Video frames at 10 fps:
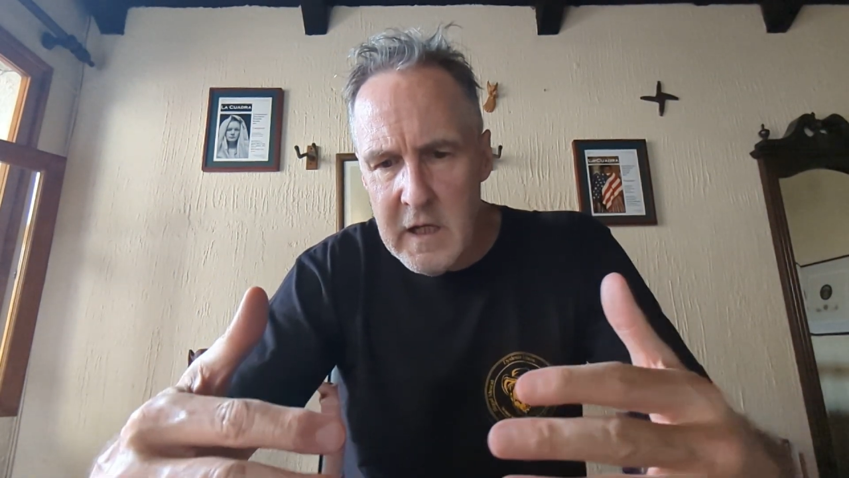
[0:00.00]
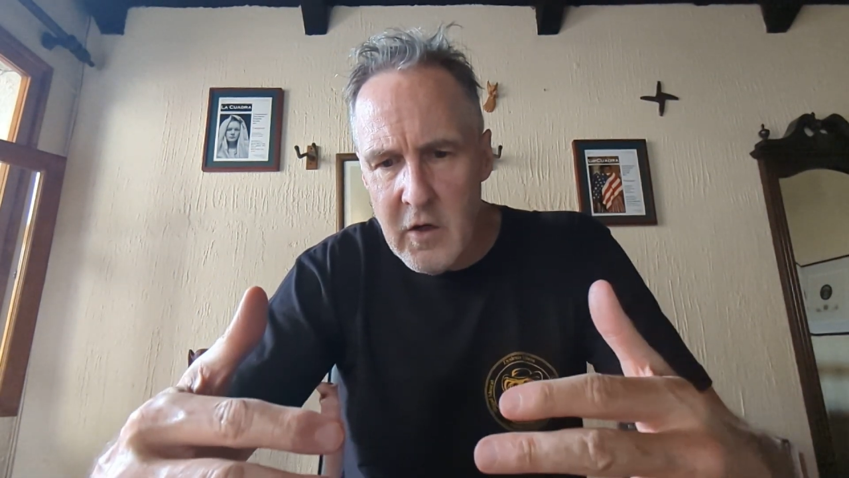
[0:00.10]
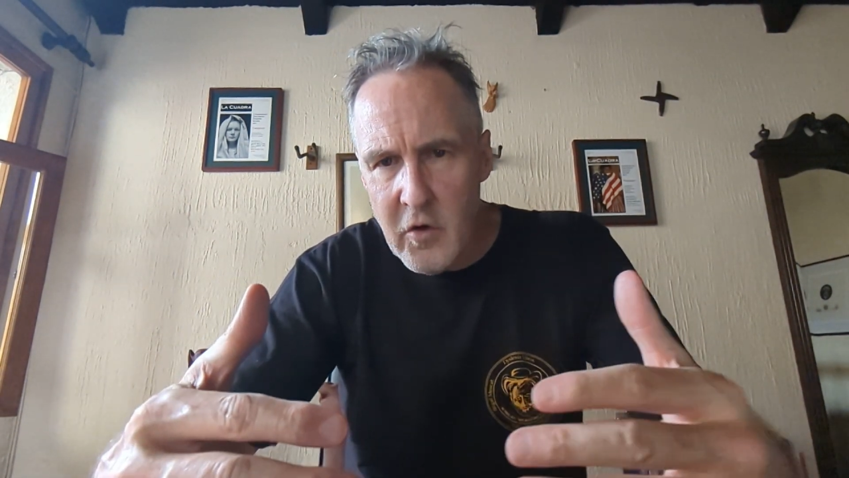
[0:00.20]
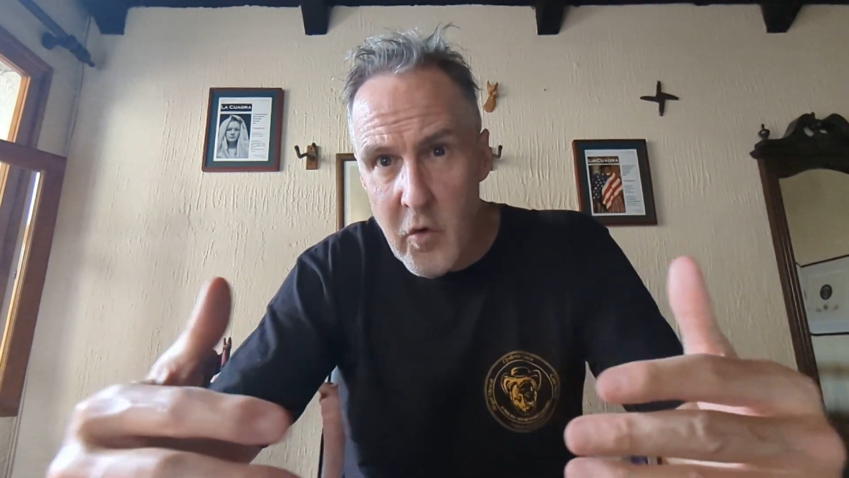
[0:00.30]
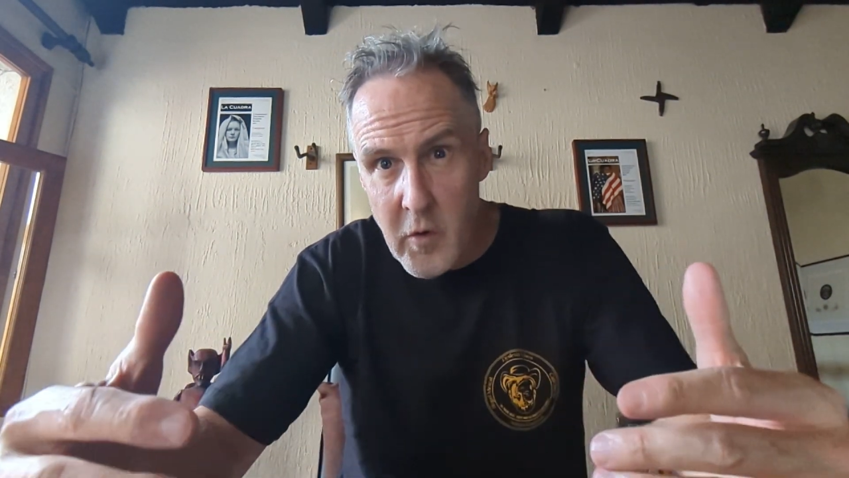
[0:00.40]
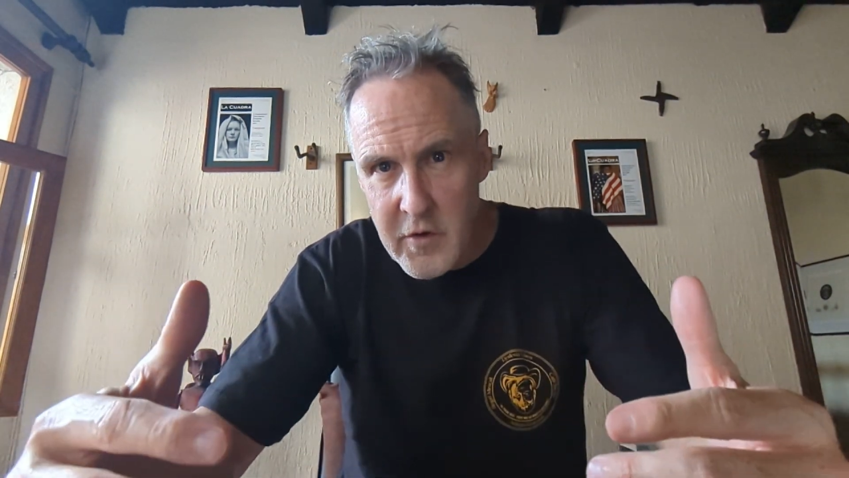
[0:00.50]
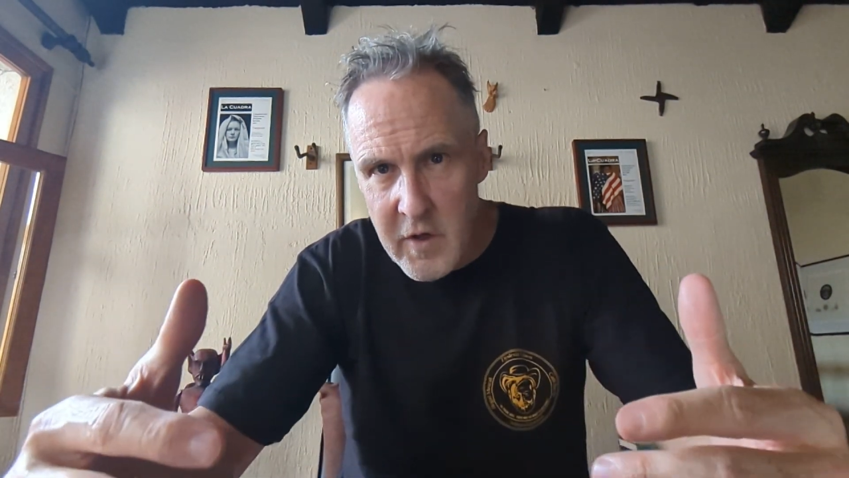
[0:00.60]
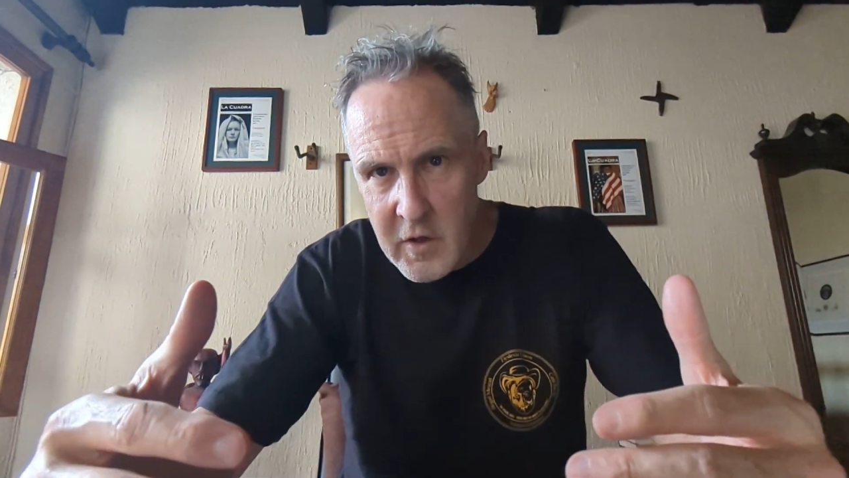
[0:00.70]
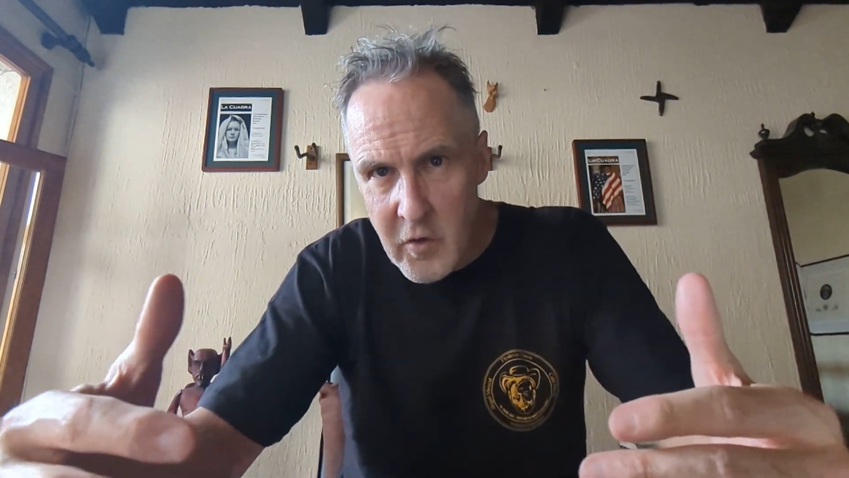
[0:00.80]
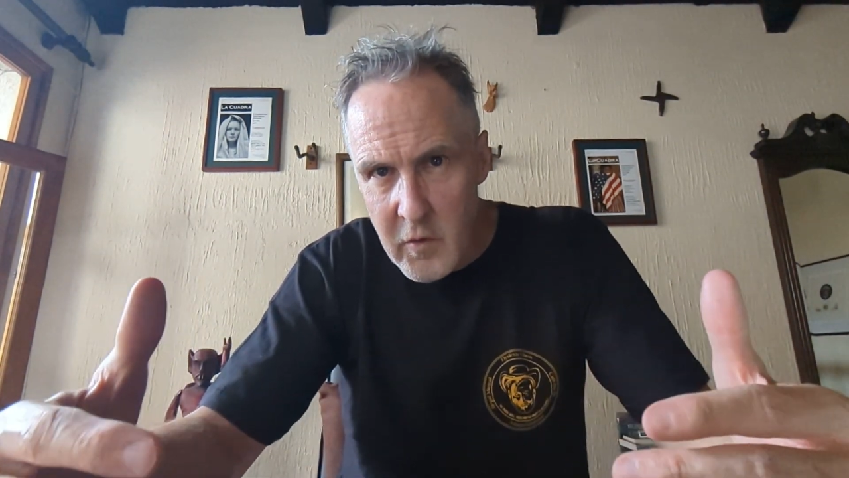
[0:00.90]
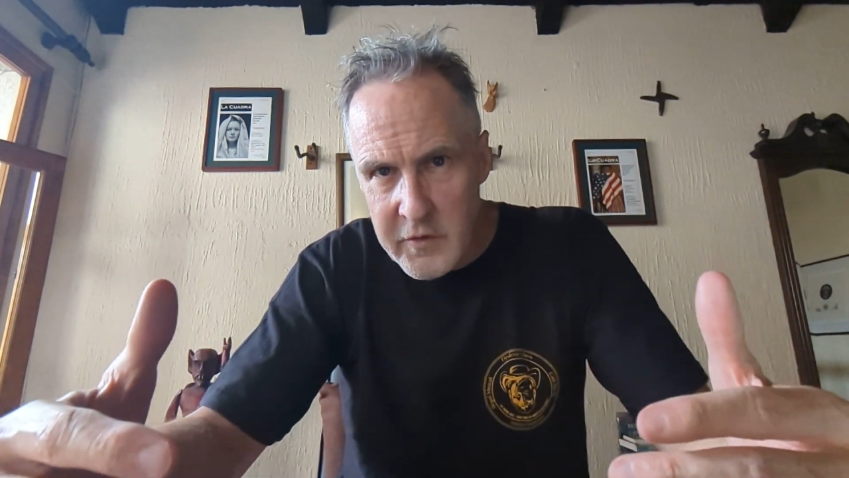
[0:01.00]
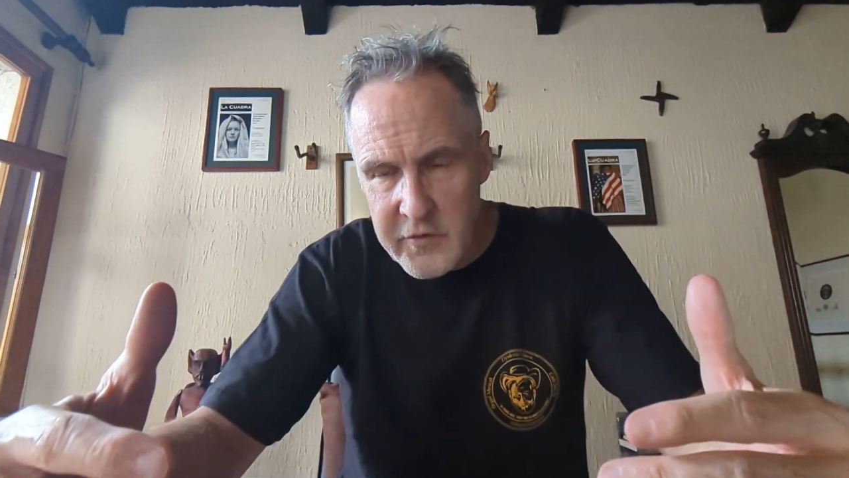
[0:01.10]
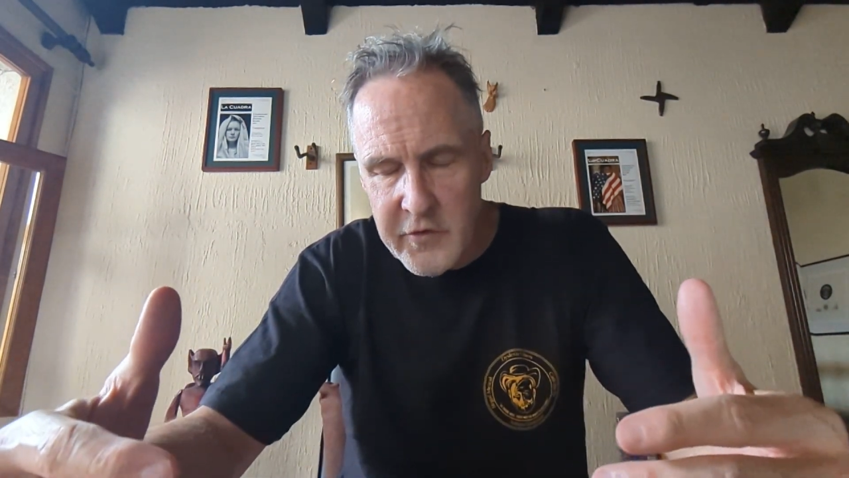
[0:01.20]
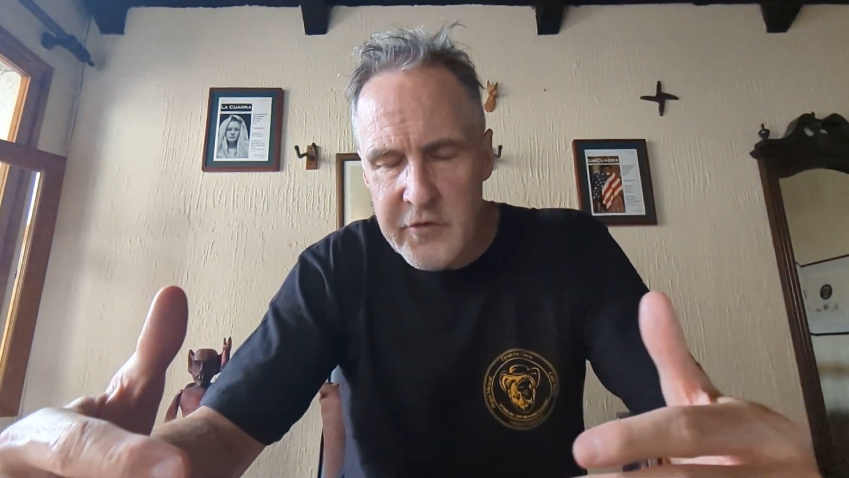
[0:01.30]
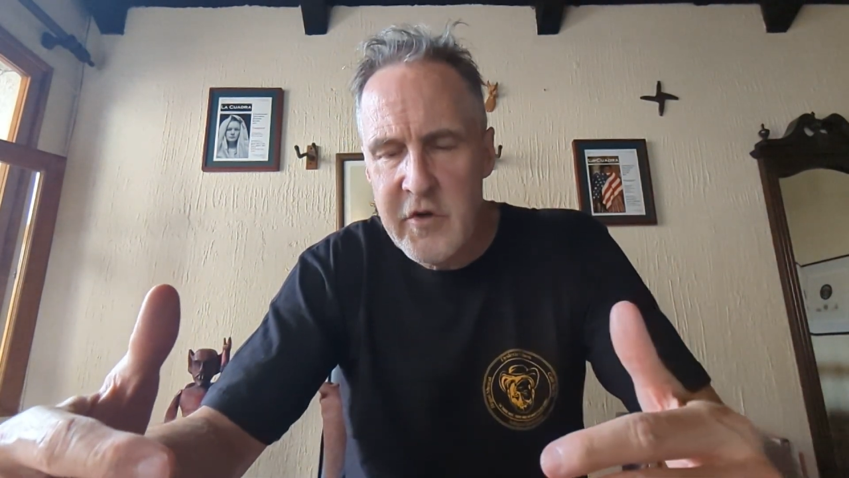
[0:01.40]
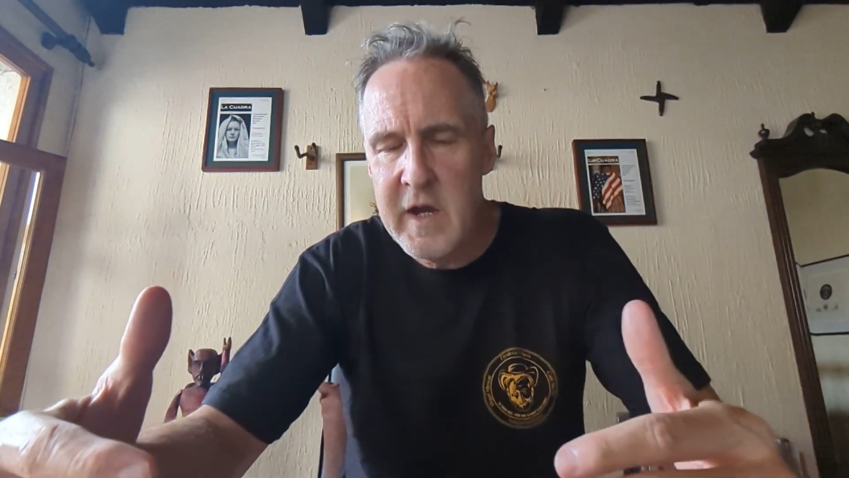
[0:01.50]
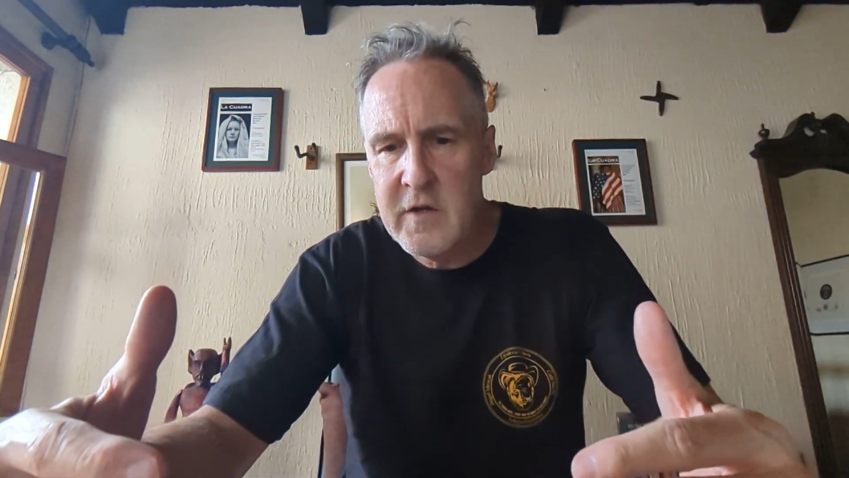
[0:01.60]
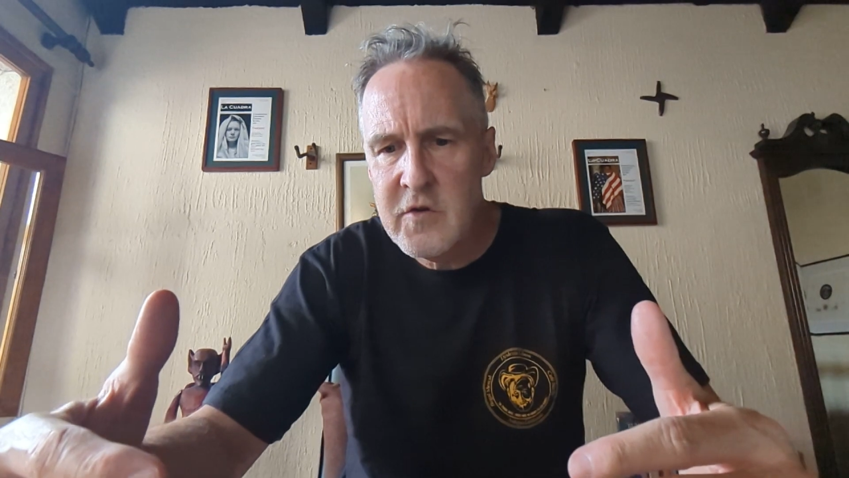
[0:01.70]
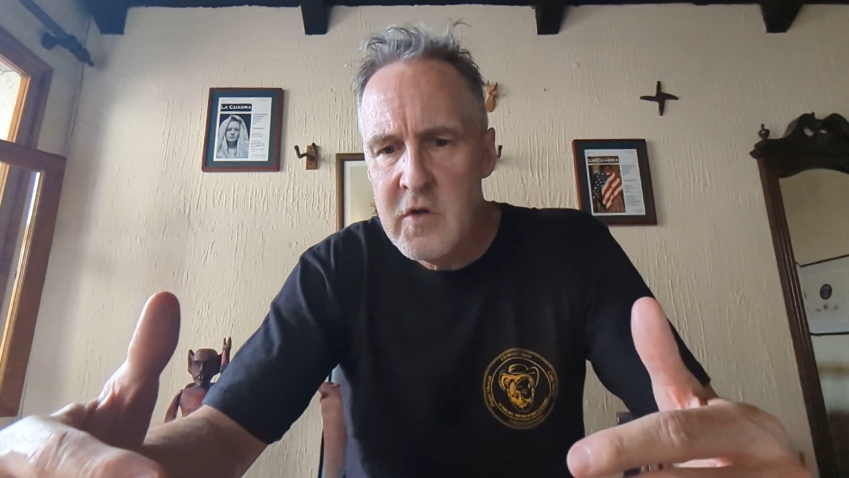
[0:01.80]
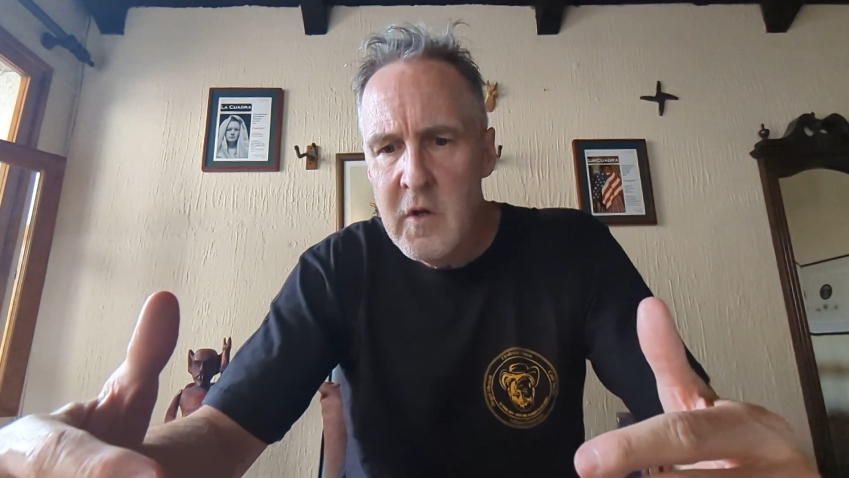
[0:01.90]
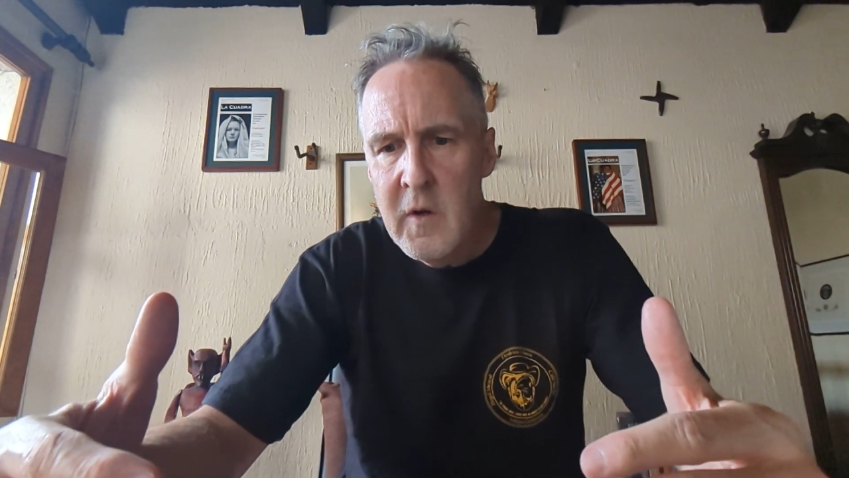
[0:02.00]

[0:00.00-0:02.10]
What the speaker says: encouraged this change